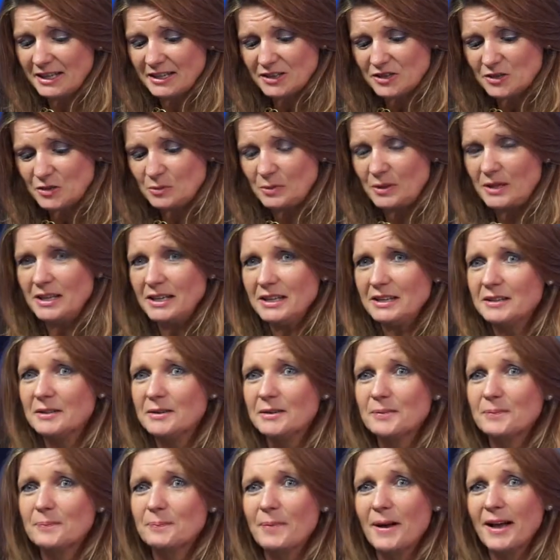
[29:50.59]
next
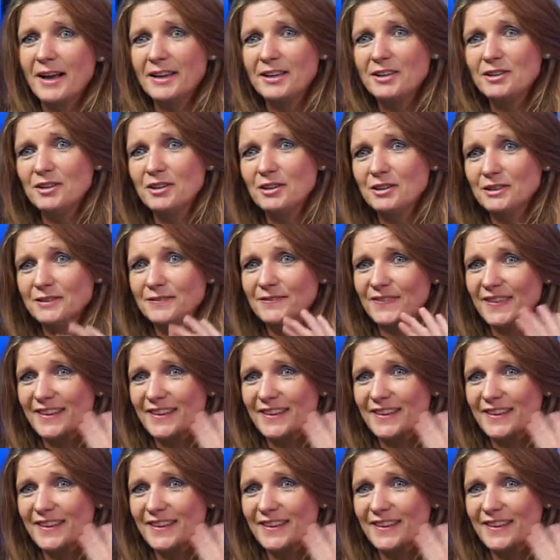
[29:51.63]
week. Bye, y'all.